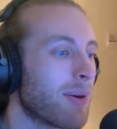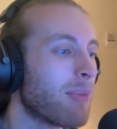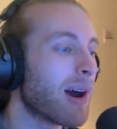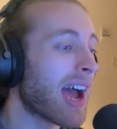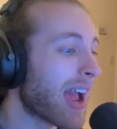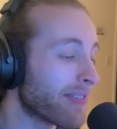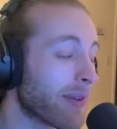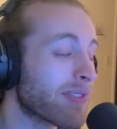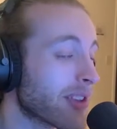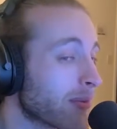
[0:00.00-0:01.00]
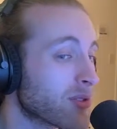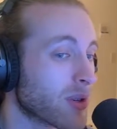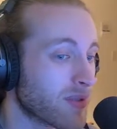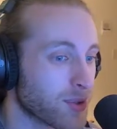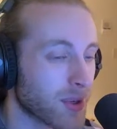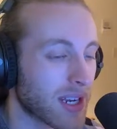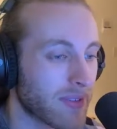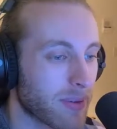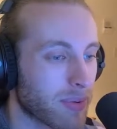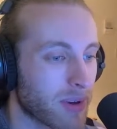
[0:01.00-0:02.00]
but I have to have some sort of
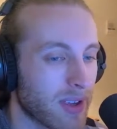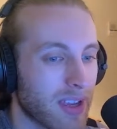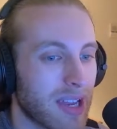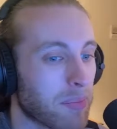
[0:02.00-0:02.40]
creative input.